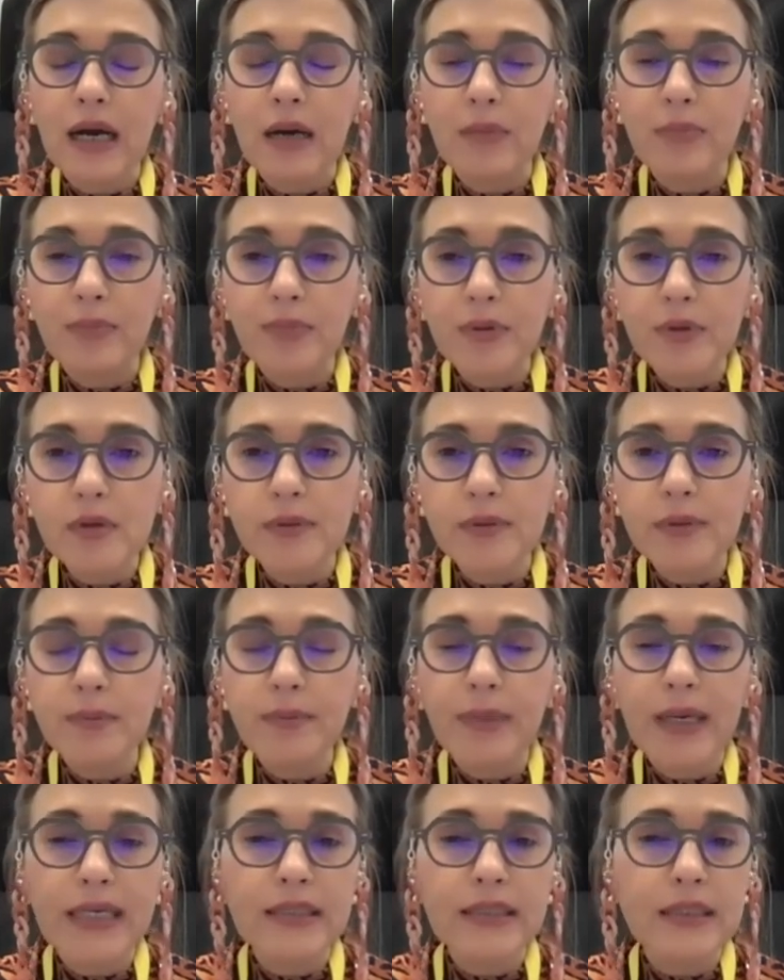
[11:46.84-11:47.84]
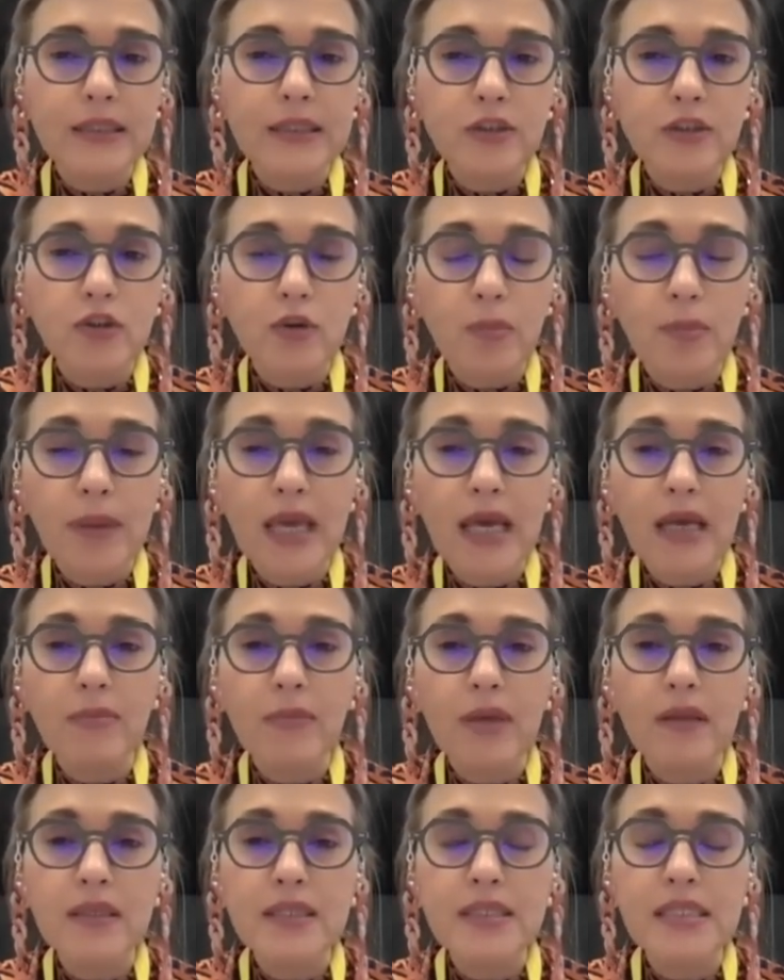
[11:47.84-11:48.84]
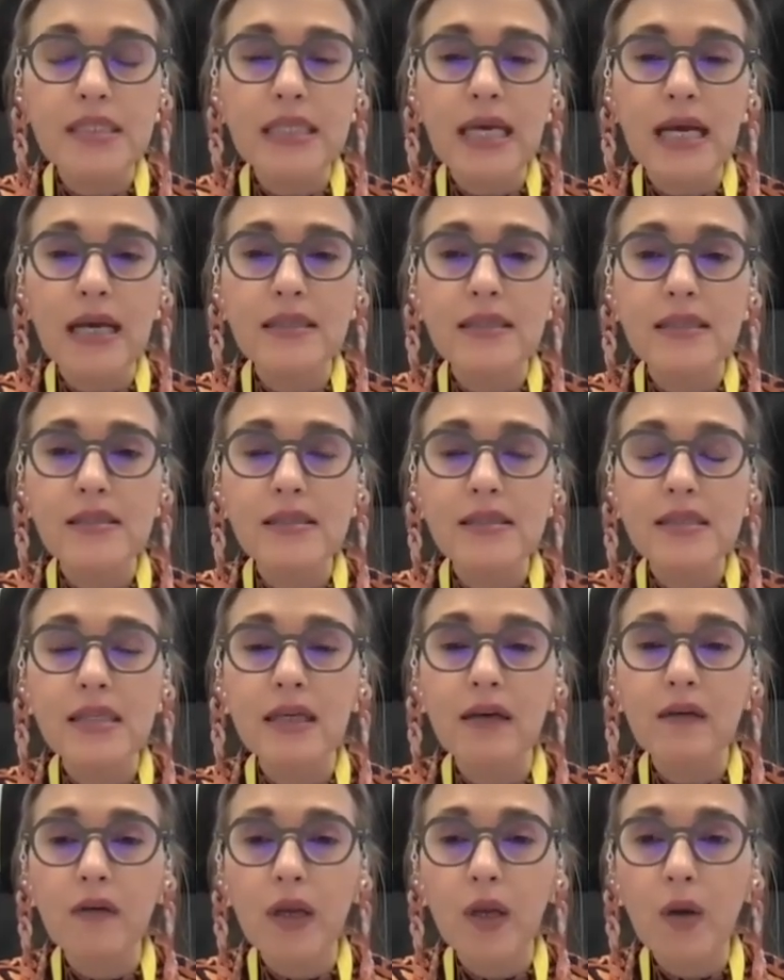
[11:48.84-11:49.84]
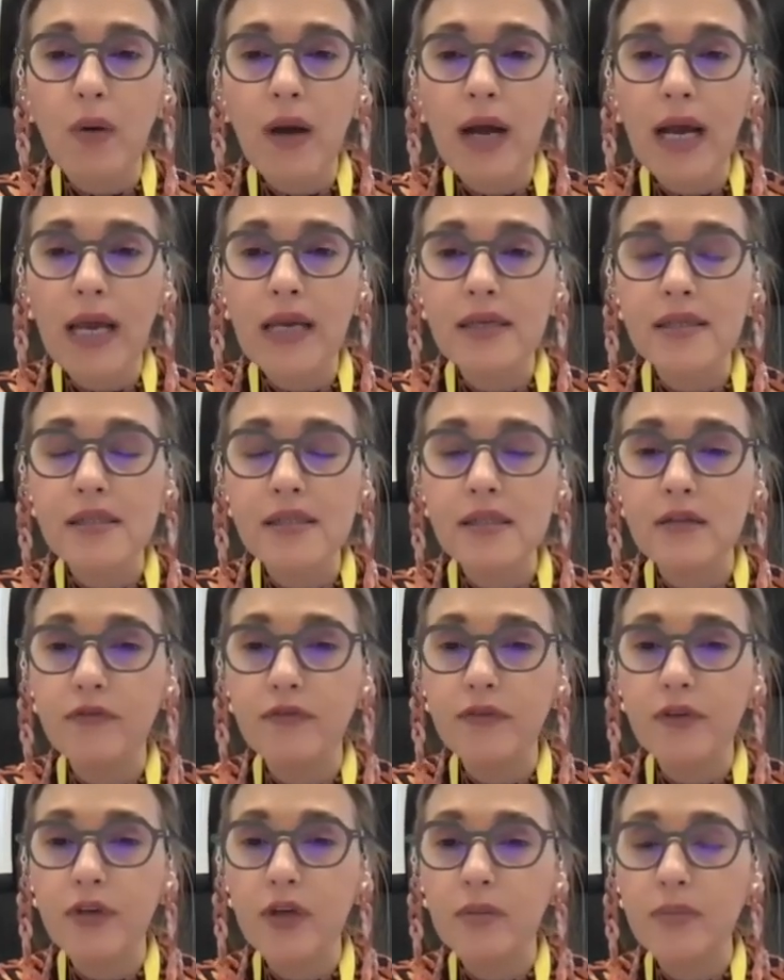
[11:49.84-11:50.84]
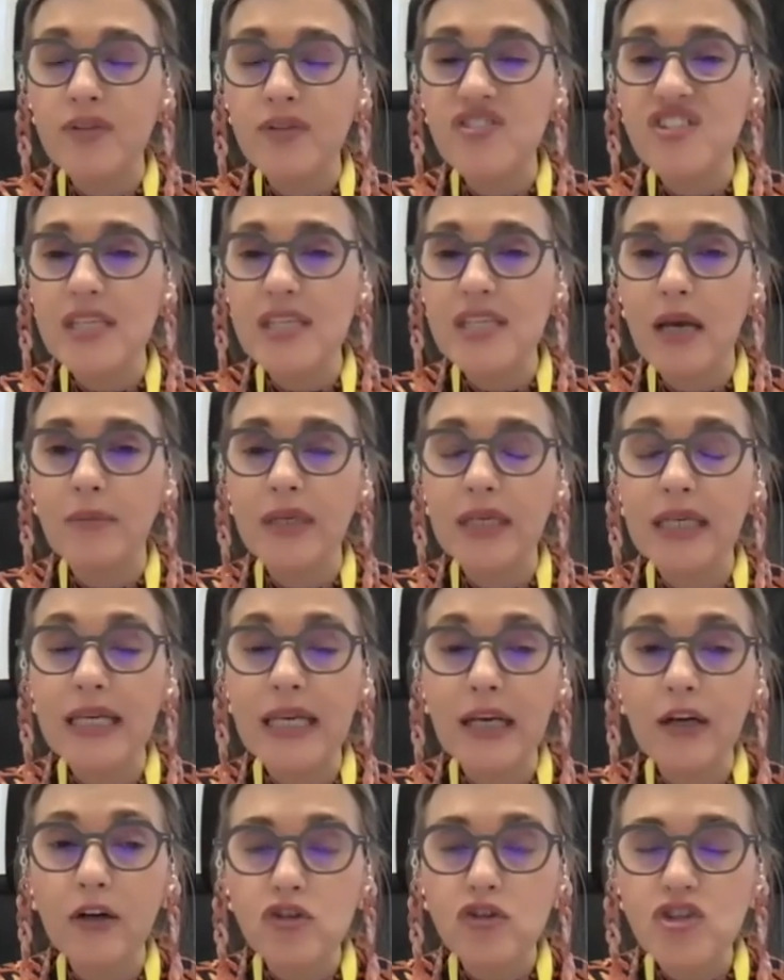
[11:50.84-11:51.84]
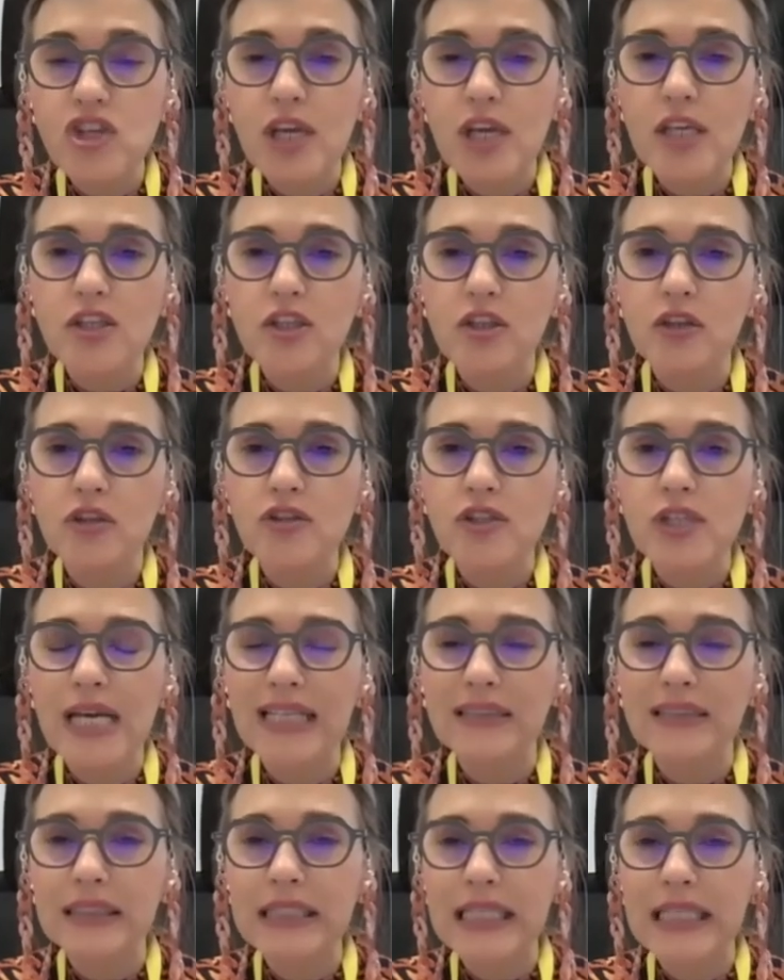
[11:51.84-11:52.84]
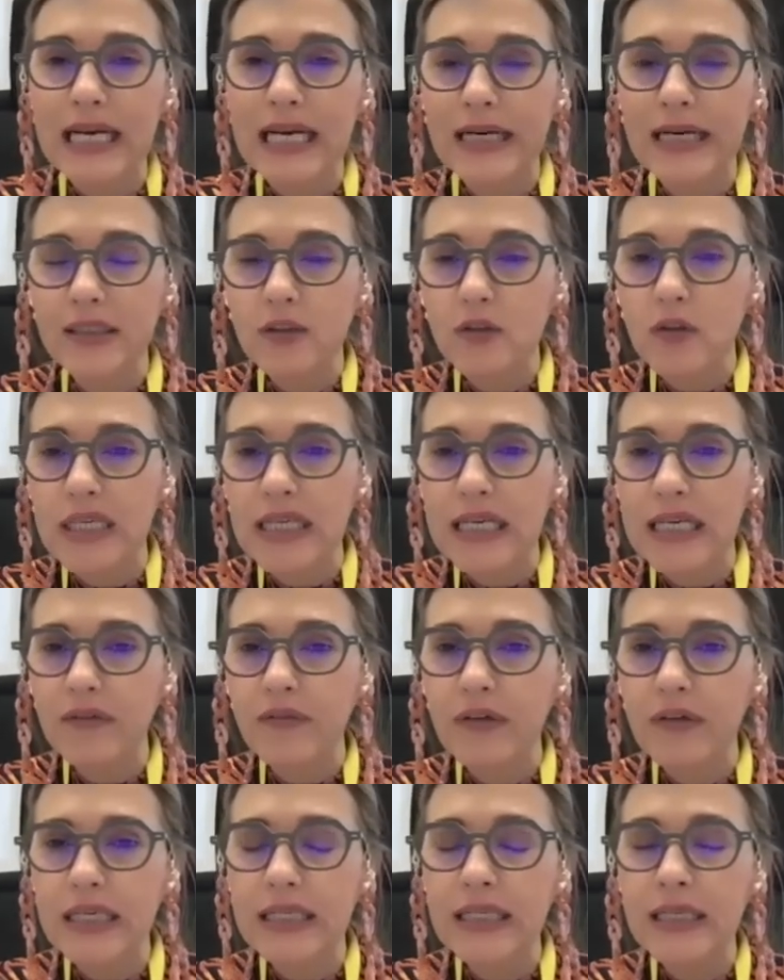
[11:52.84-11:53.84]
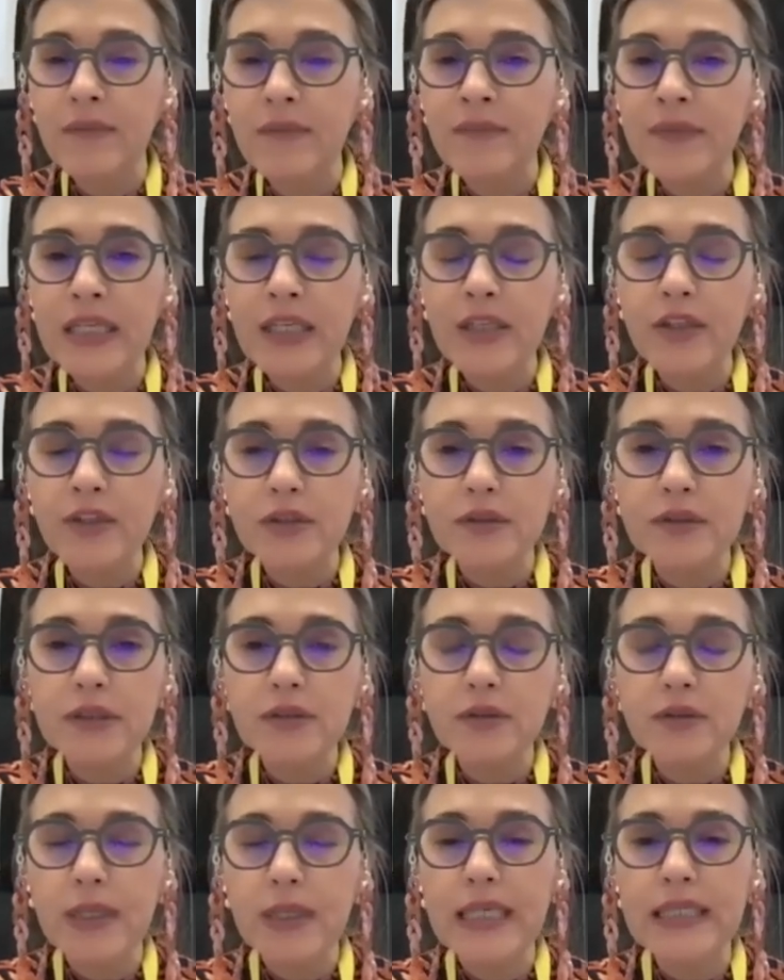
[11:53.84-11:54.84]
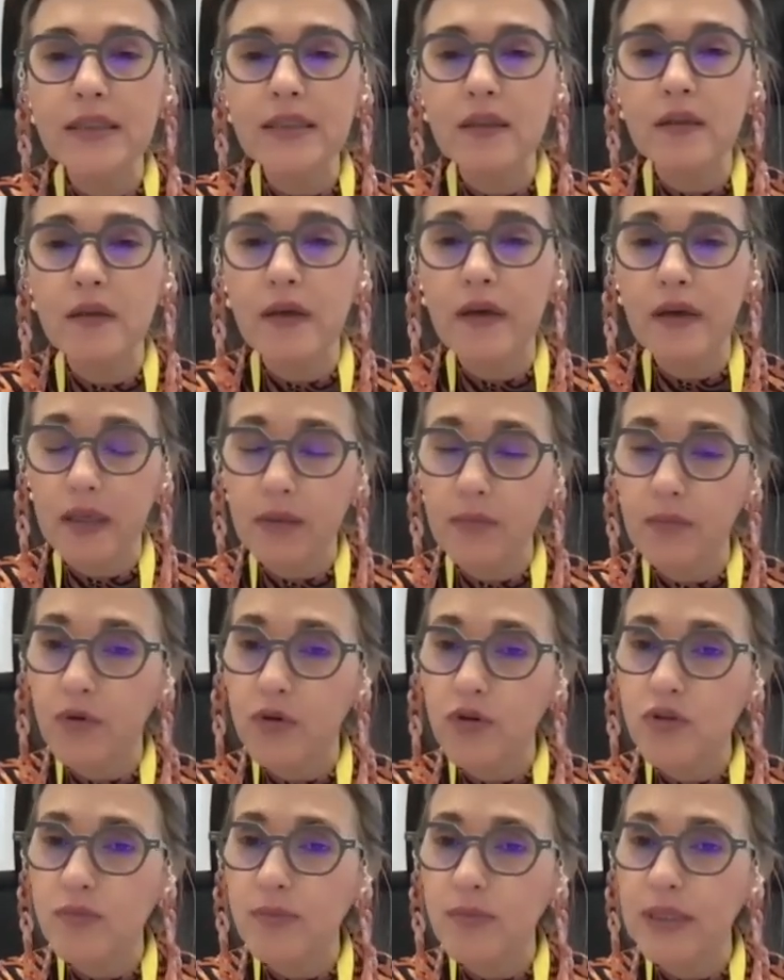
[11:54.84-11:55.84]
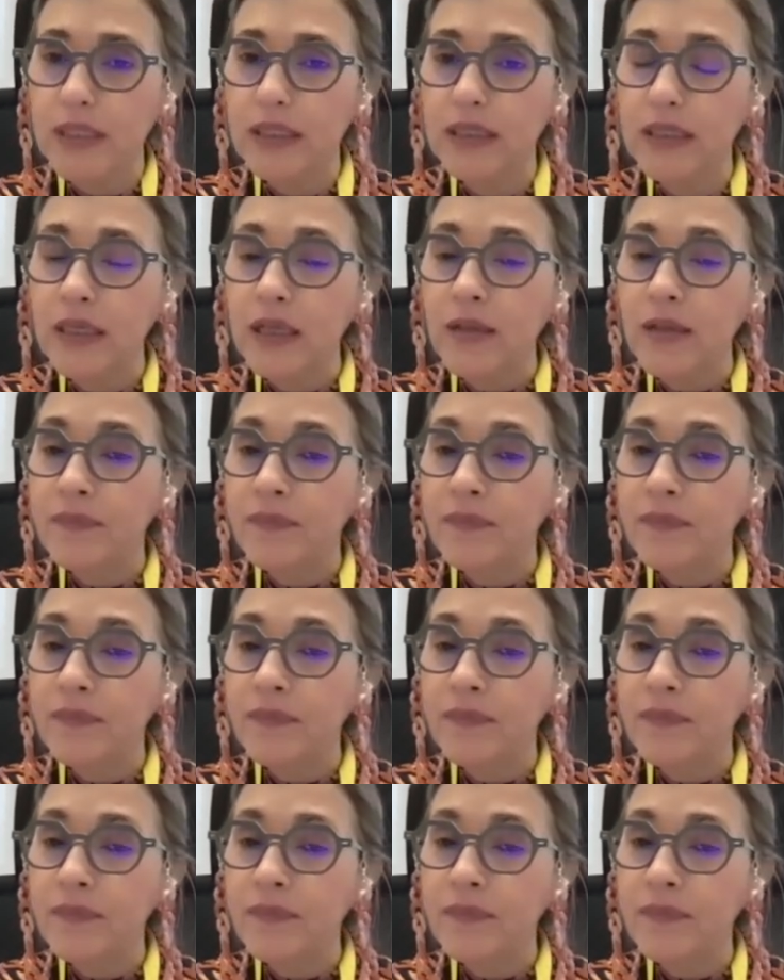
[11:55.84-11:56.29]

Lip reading: approved by the European Medicines Agency requires from some negotiations at the country level in order to get the reimbursement.